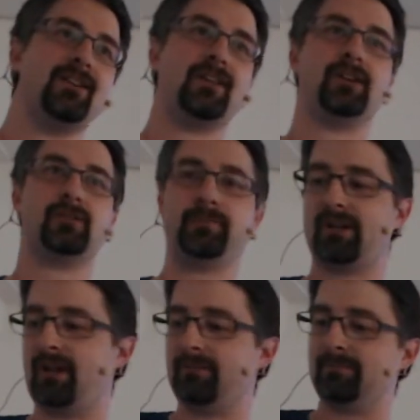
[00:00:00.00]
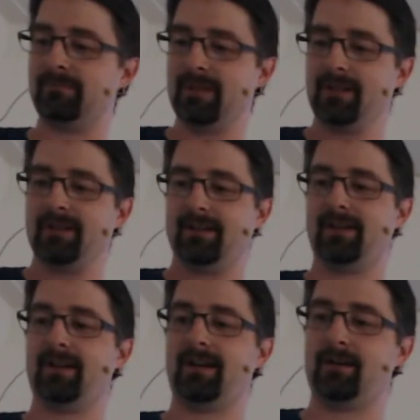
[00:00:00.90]
things become
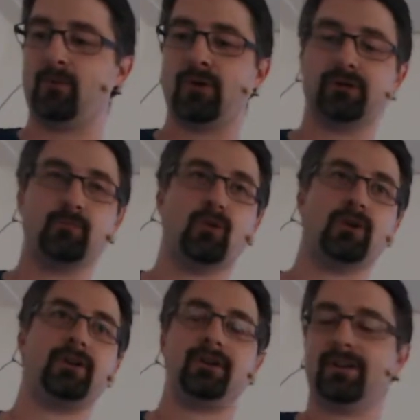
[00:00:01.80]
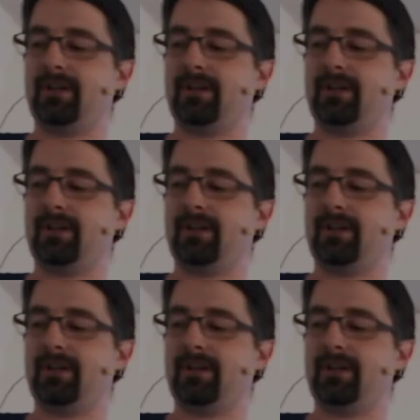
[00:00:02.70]
more and more